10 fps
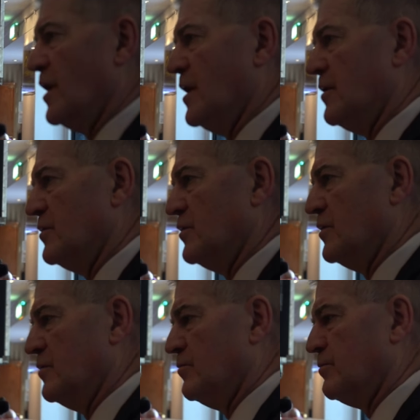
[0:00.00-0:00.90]

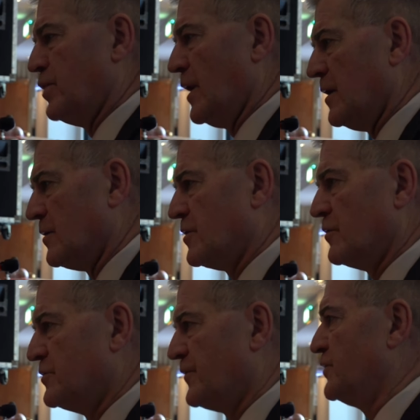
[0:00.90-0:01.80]
uh, park
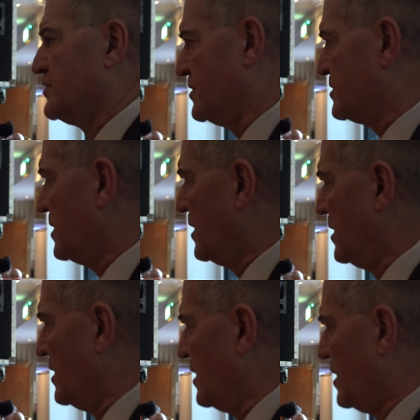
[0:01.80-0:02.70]
our differences
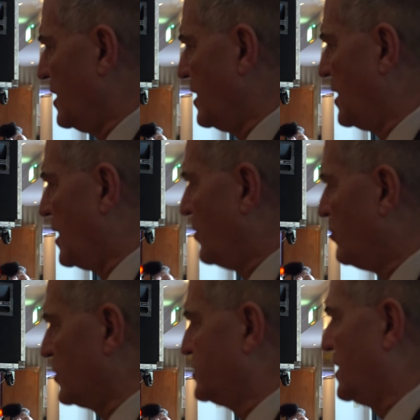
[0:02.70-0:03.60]
and
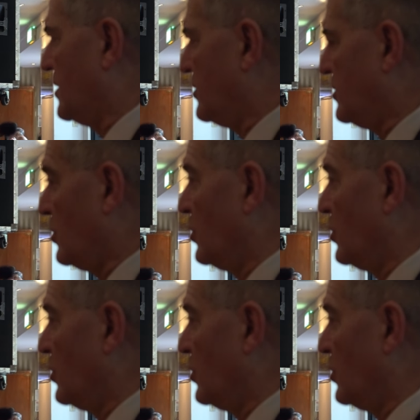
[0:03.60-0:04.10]
work together,